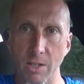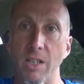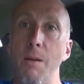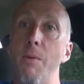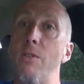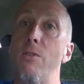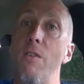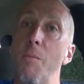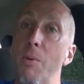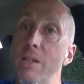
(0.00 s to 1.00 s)
because I keep it two
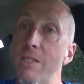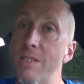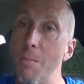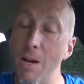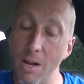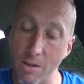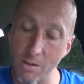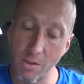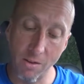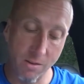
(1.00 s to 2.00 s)
different places in my
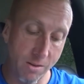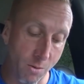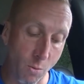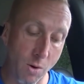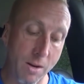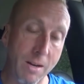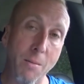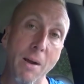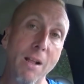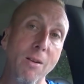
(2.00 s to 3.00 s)
house. One
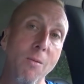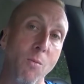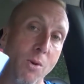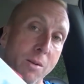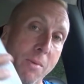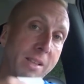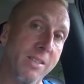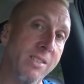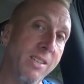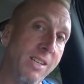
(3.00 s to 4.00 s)
in the bathroom, one by
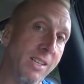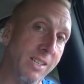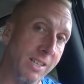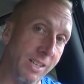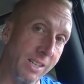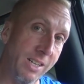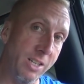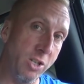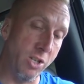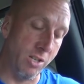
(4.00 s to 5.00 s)
the sink in the
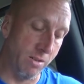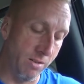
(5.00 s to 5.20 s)
kitchen.